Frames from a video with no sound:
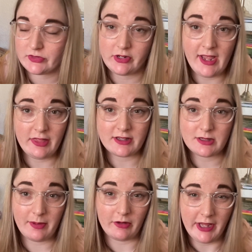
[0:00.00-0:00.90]
yeah, that's
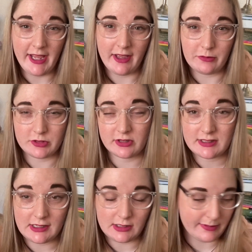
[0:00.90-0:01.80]
about it. It was just
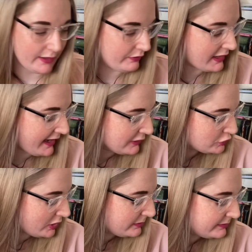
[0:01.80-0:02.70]
a little bit of a
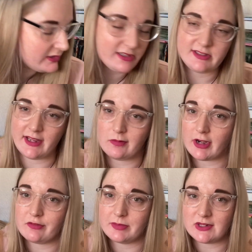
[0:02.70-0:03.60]
catch up to say what
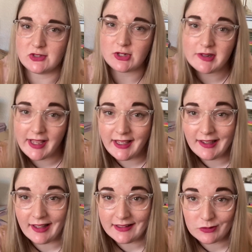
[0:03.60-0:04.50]
I've been
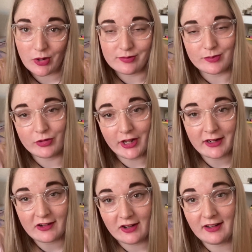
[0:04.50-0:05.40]
doing and what I've been
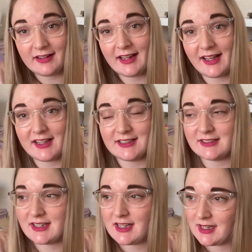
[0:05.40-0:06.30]
working on.
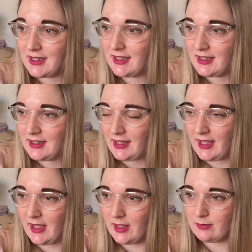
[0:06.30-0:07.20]
And
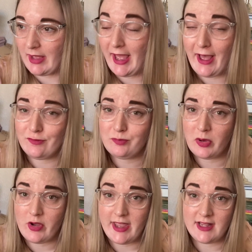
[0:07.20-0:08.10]
I have
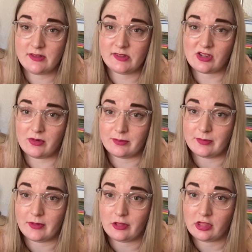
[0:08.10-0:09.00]
put in
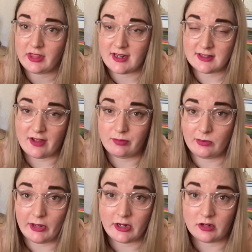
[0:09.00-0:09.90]
some things that I've been
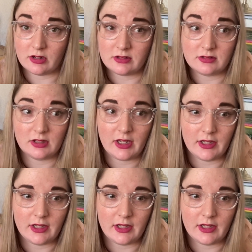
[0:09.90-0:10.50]
working on